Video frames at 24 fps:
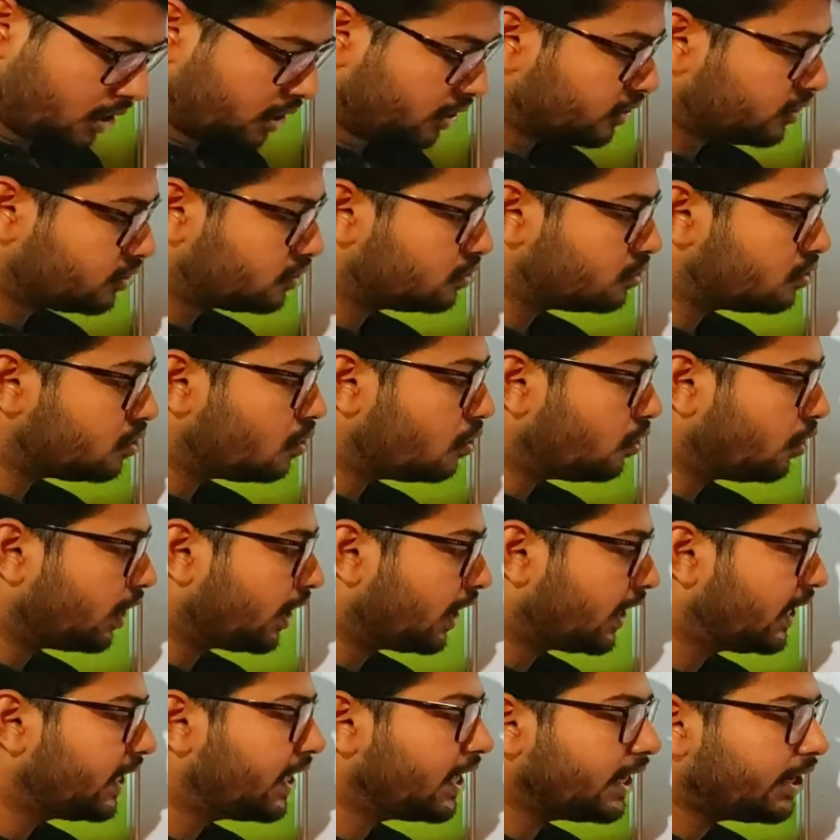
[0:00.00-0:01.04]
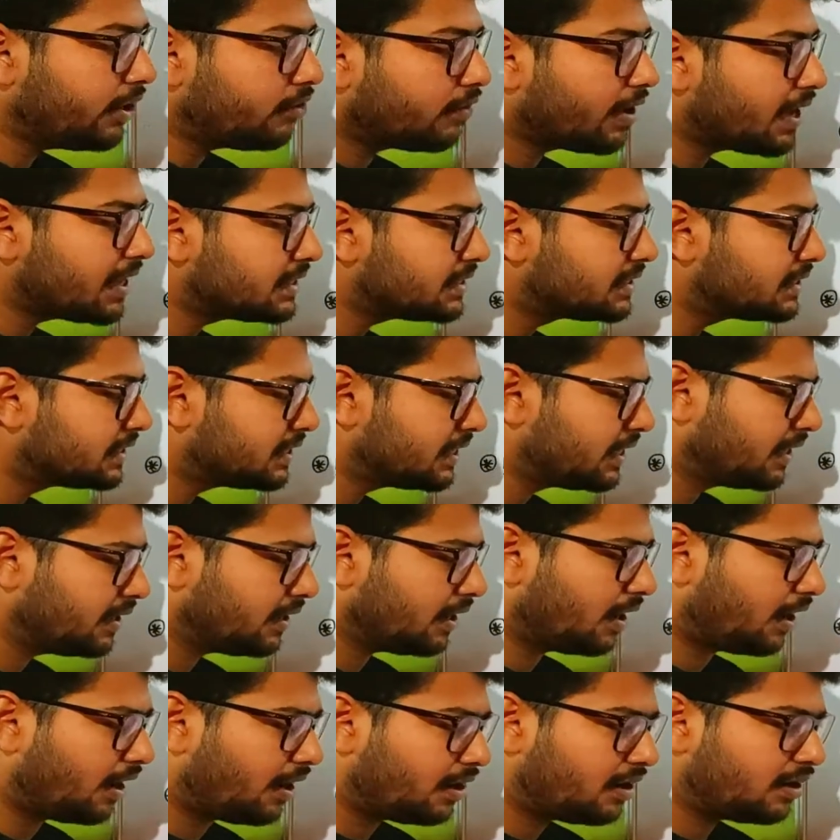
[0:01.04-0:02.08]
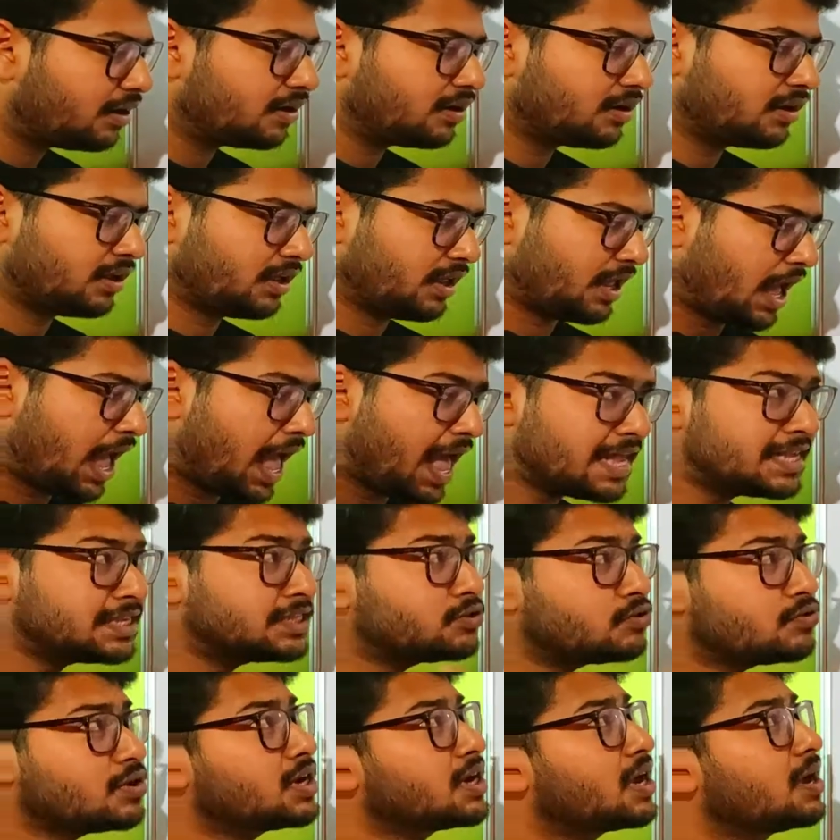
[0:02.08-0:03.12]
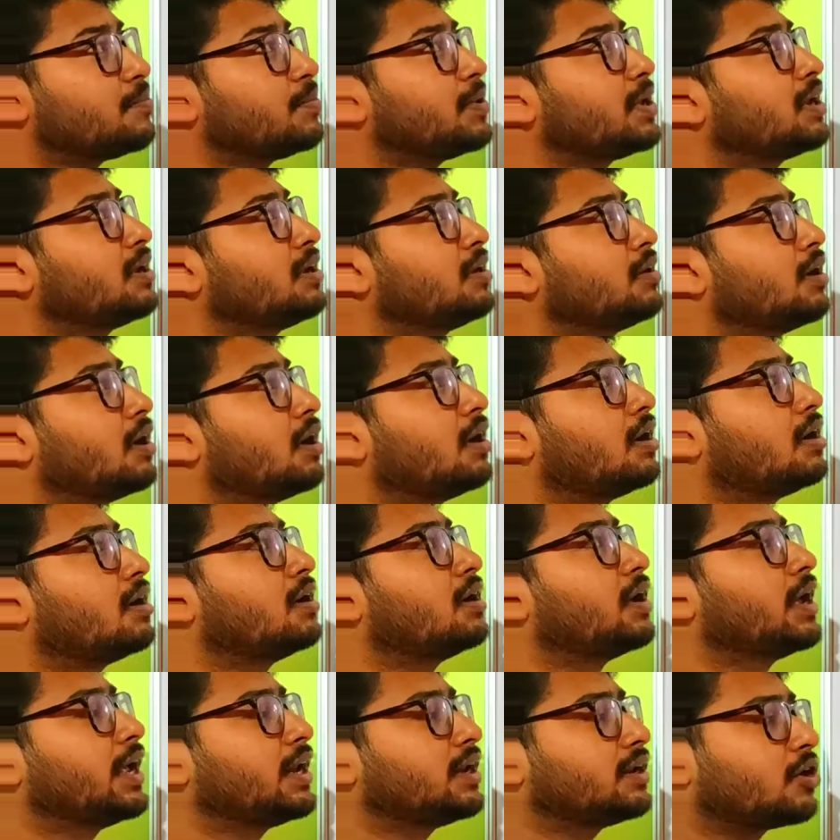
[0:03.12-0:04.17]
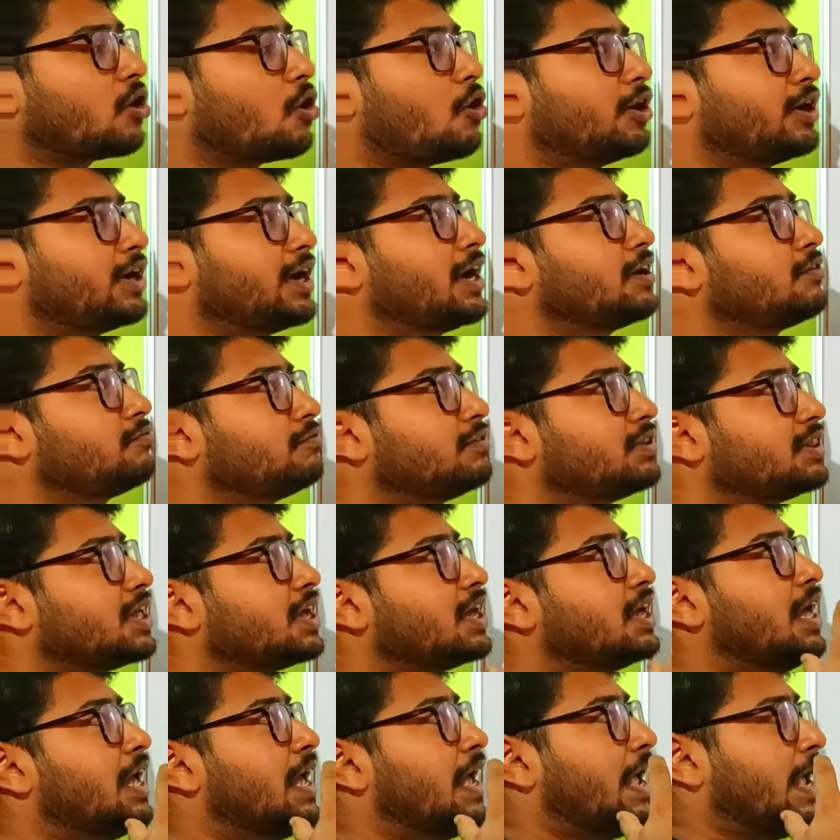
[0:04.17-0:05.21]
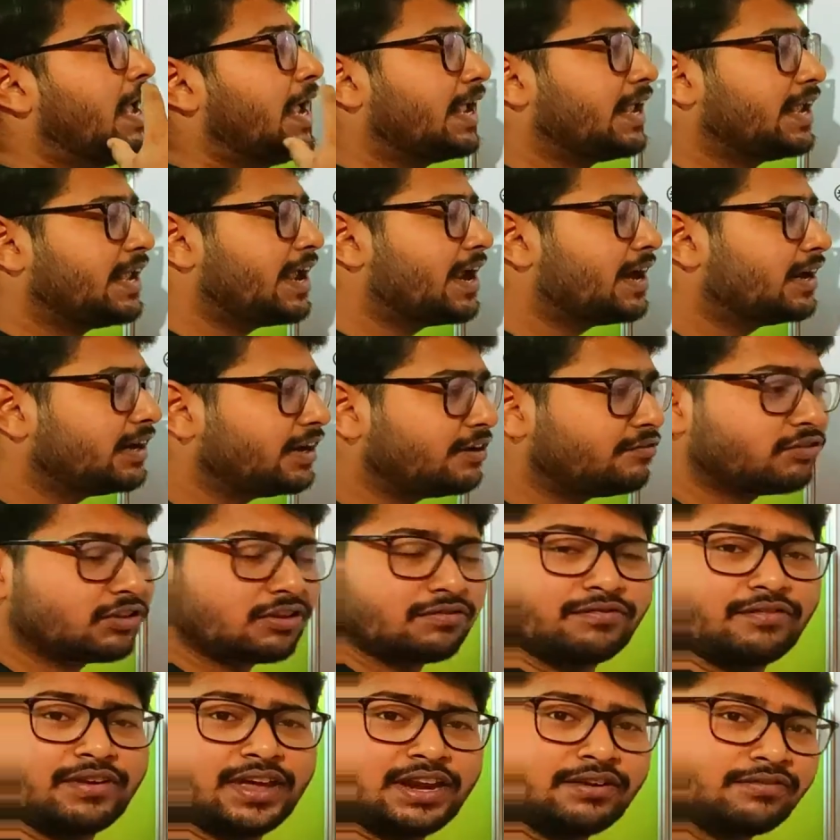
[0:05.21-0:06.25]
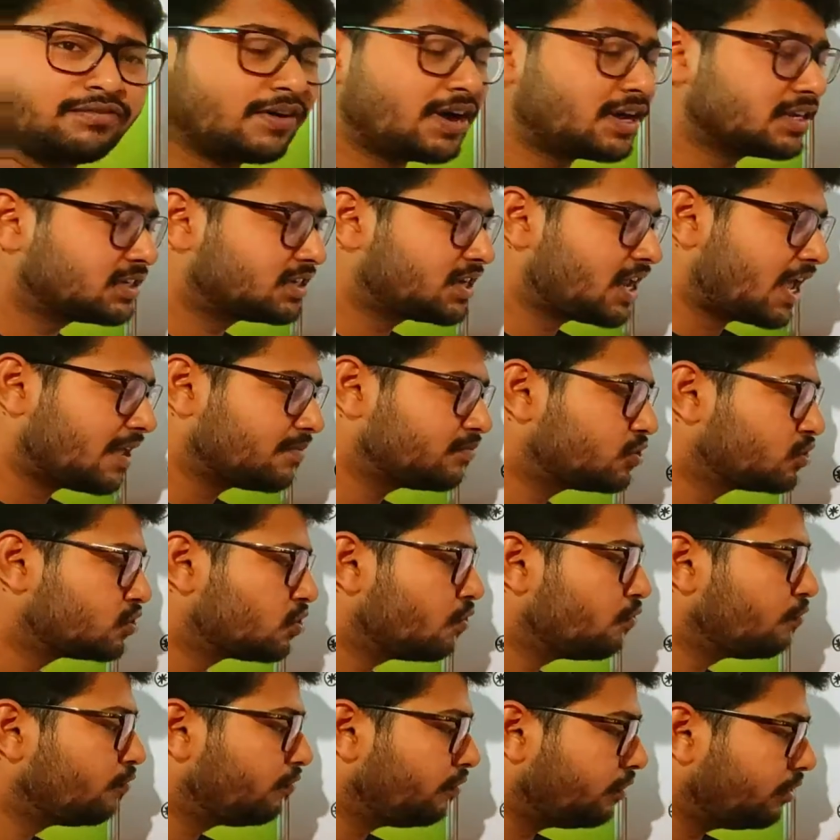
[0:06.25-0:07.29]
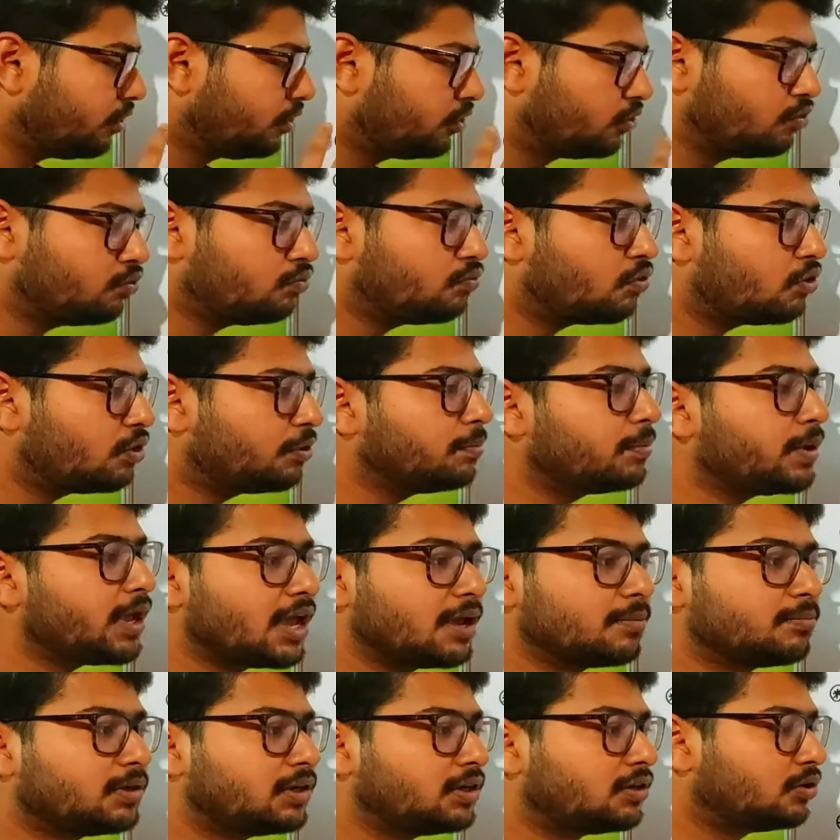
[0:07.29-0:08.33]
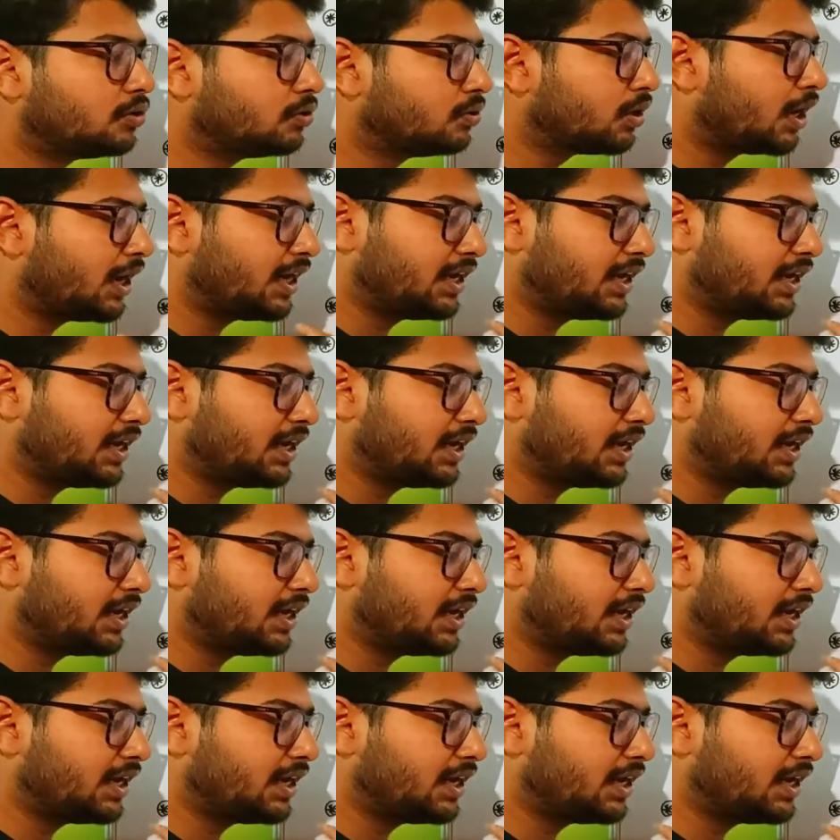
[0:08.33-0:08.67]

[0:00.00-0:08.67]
So here you can see, as you are coming in contact with the ENT for the very first time, so you won't be able to